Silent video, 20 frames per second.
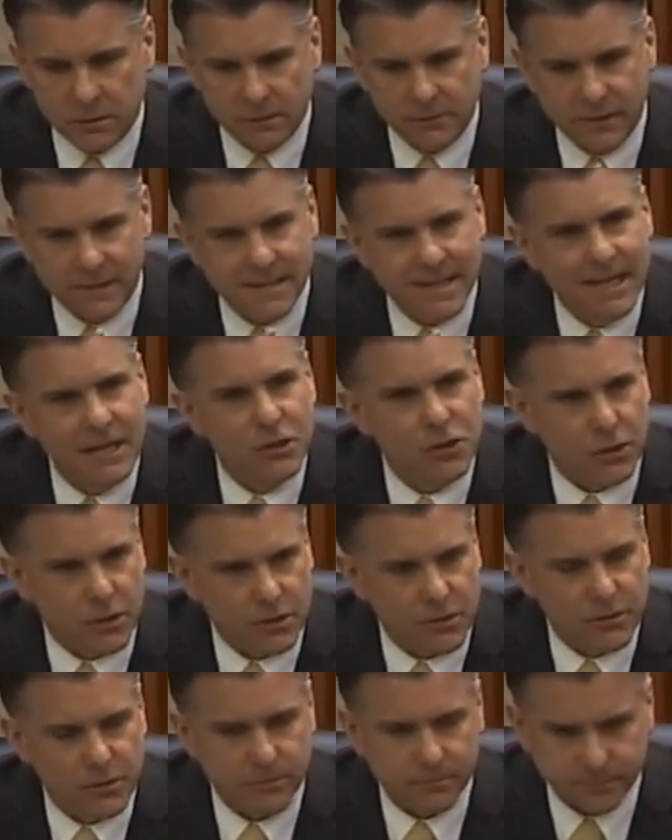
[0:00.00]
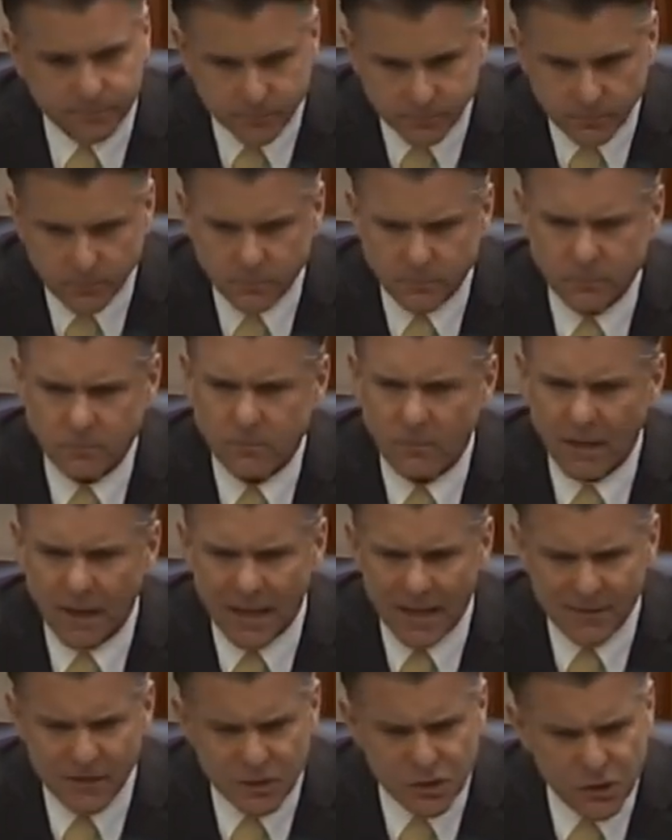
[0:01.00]
the teachers
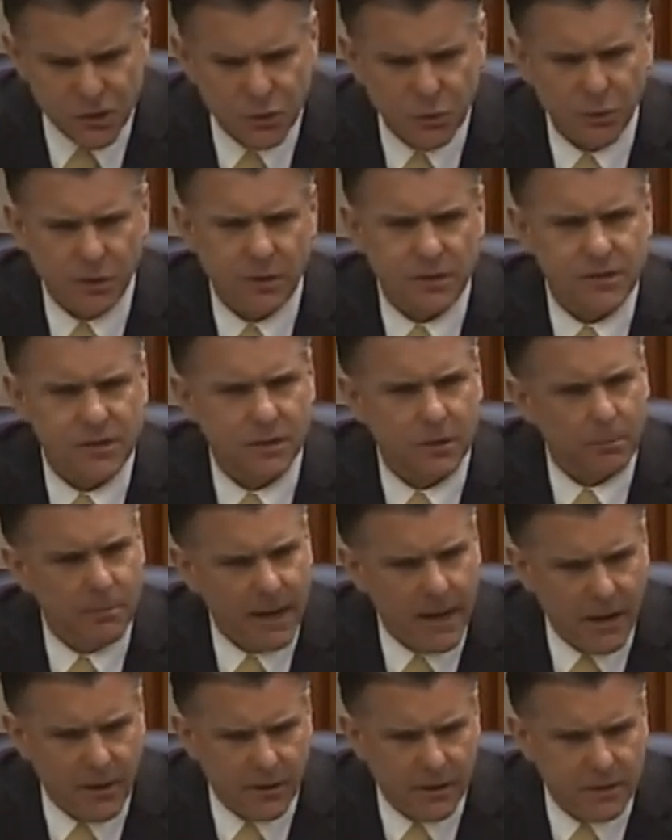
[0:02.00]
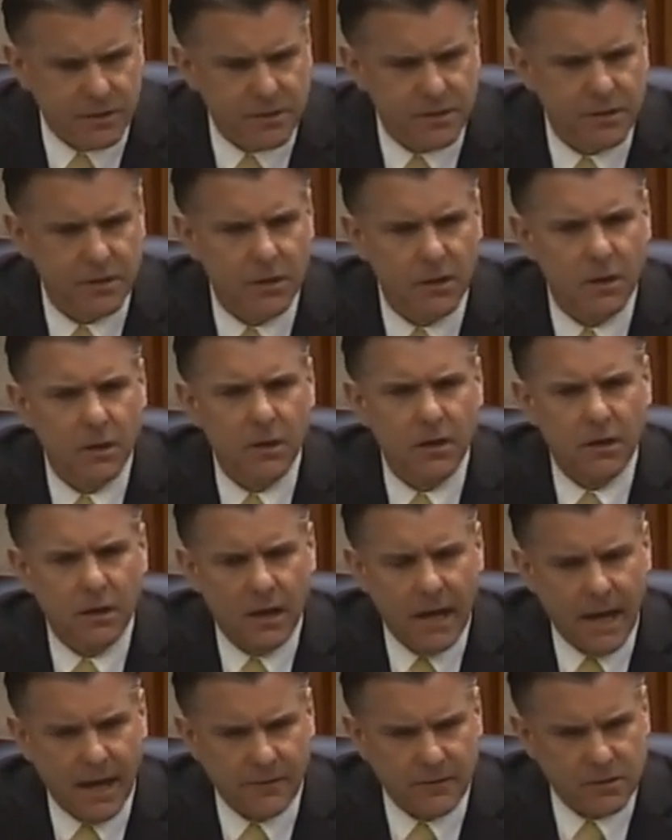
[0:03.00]
and the students and the parents
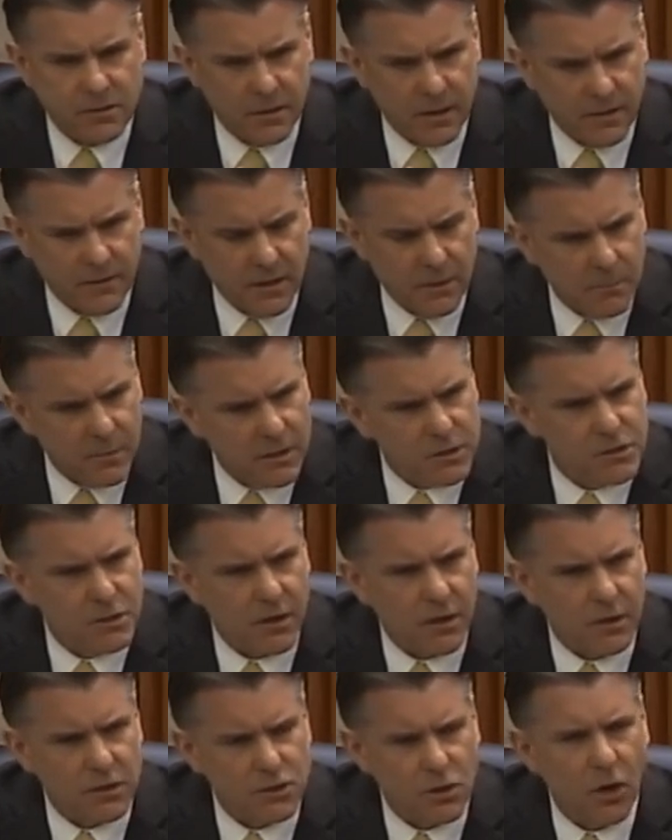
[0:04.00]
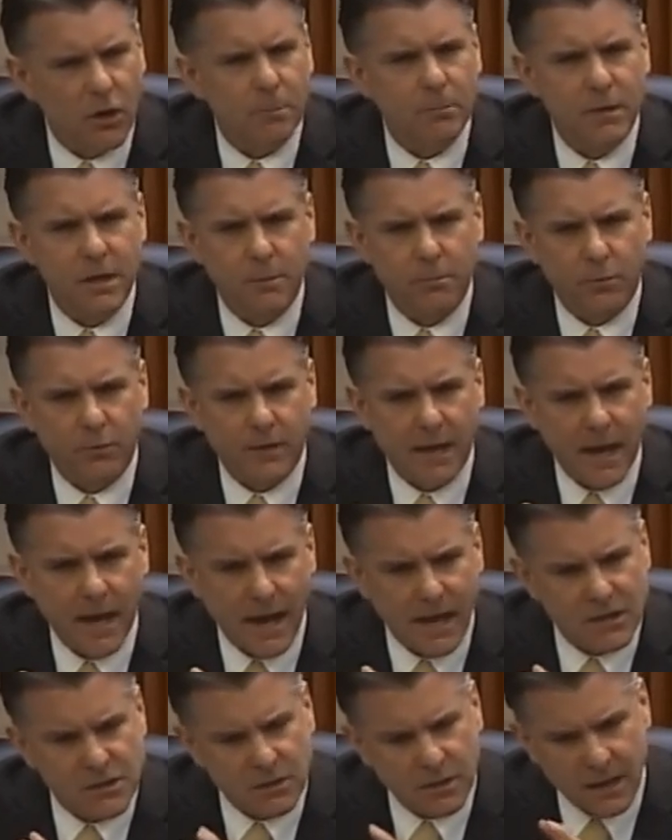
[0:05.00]
and, and the administrators, all the people that
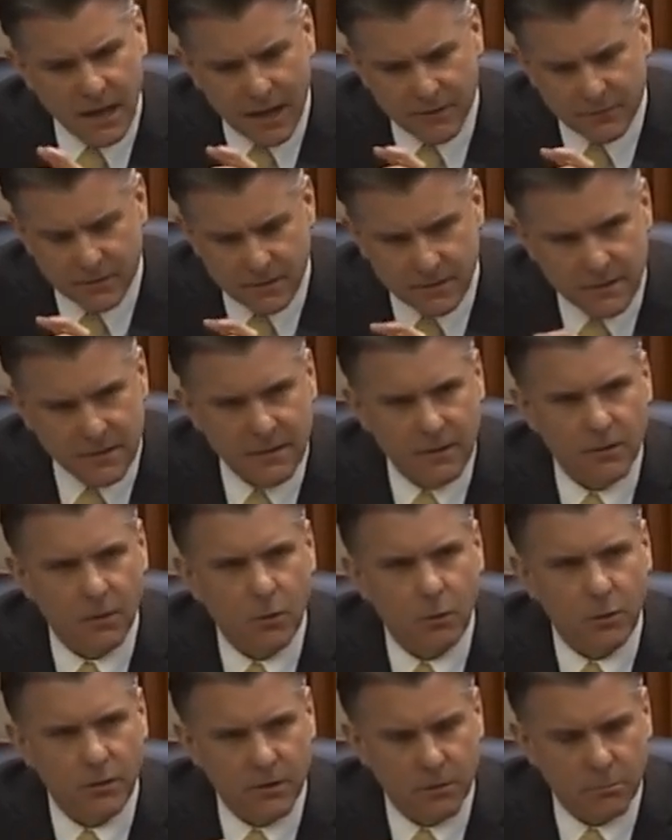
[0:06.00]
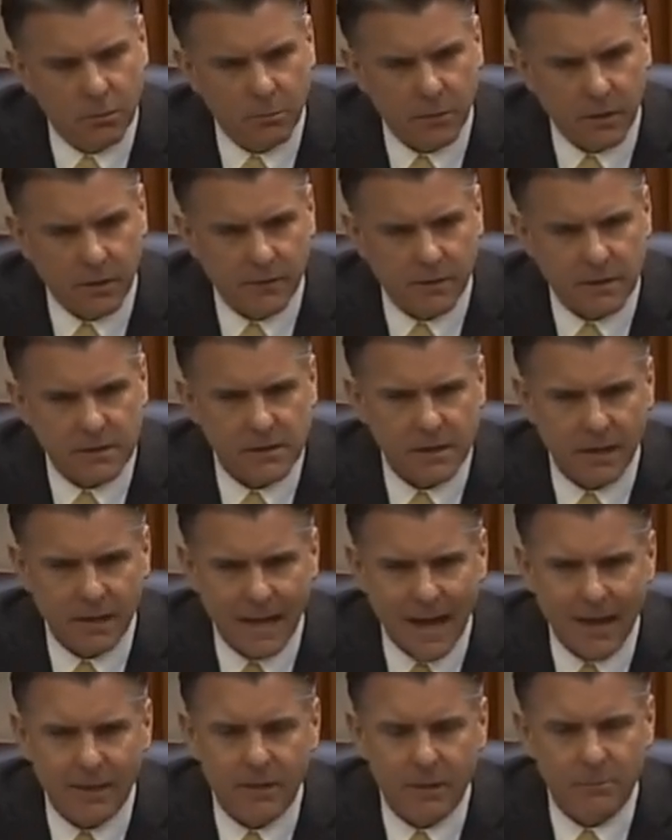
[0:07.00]
actually have to deal with implementing this,
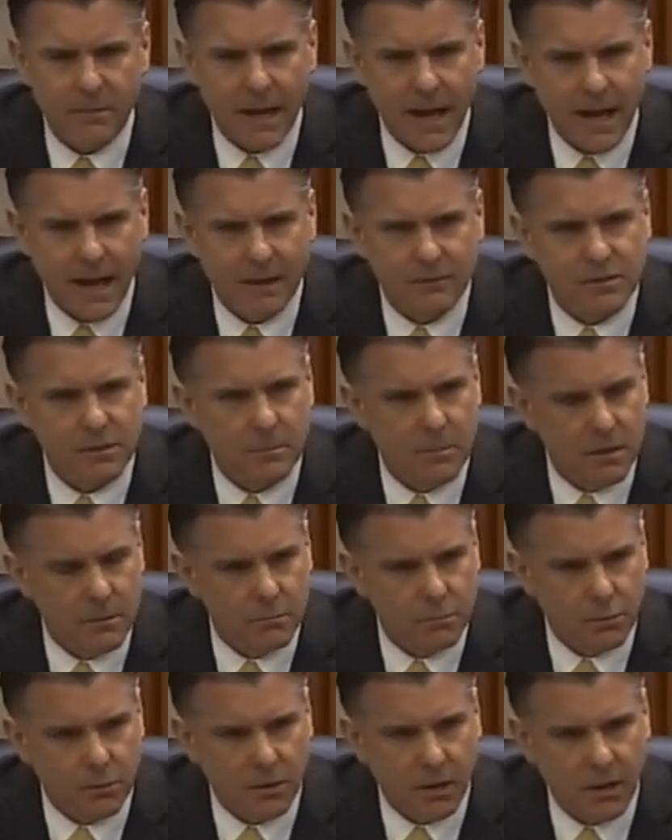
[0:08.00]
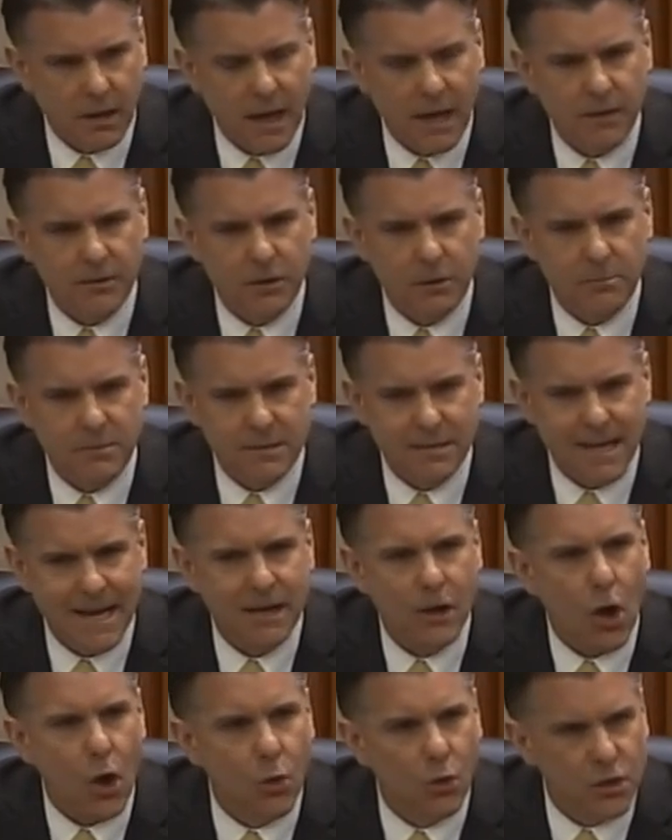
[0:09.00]
allow them to have some input, allow them to
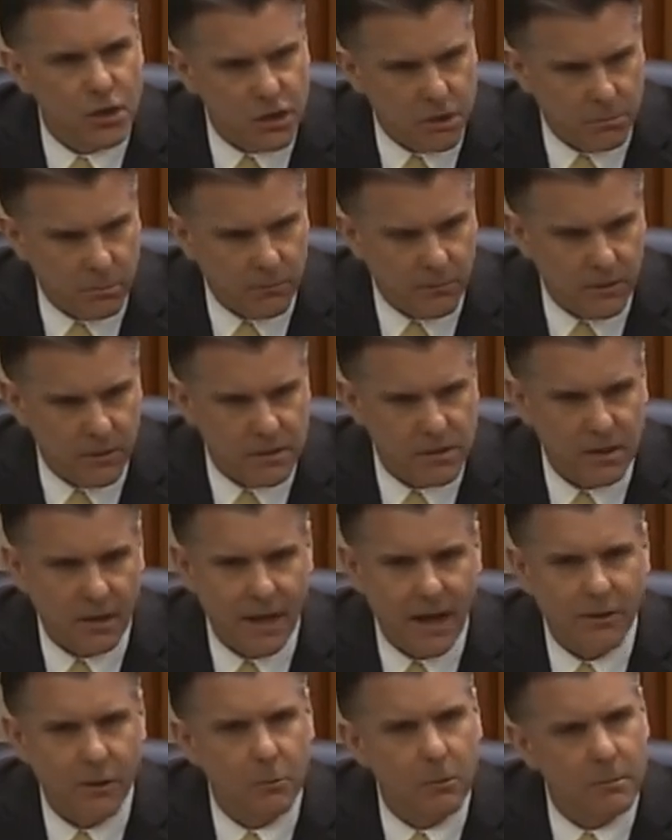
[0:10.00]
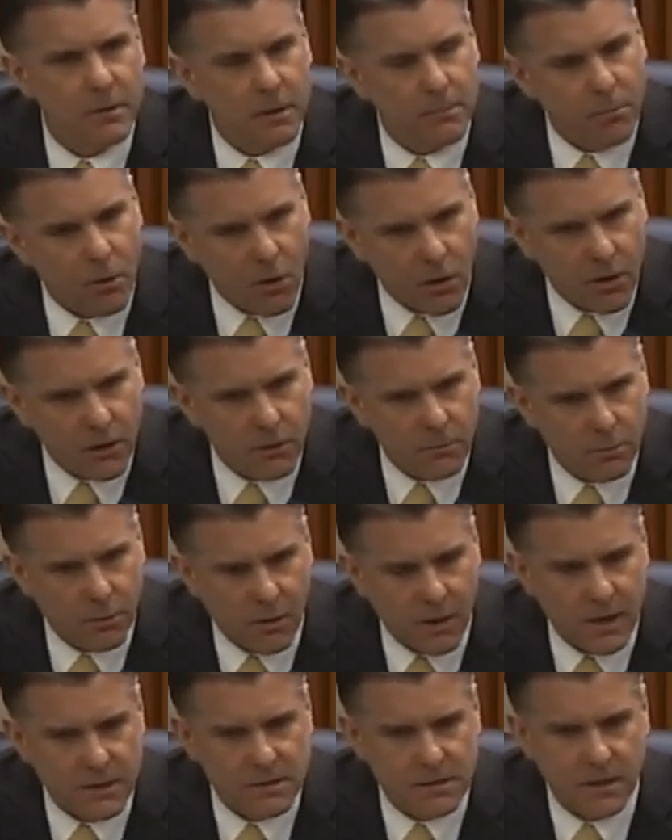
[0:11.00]
take ownership of this, allow them to be a part of the
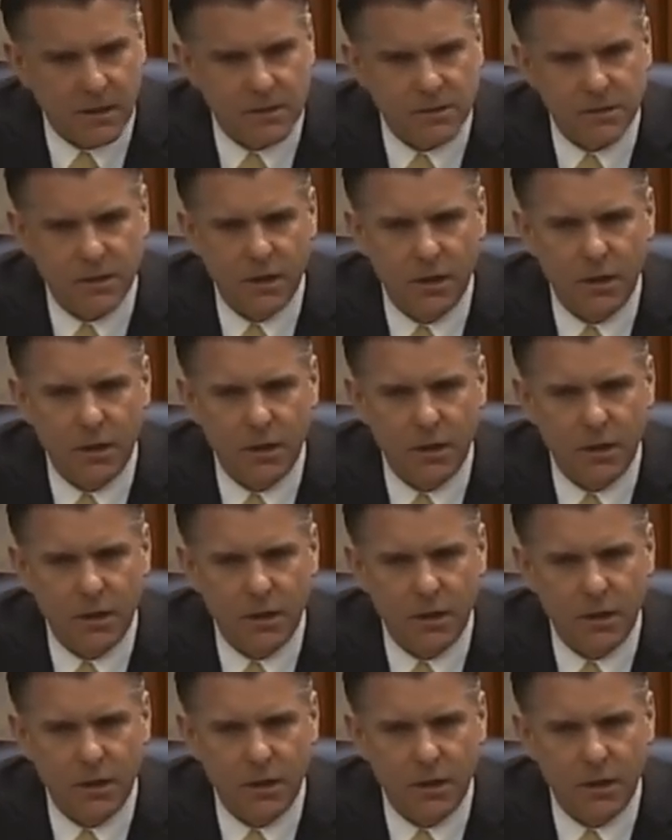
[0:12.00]
process.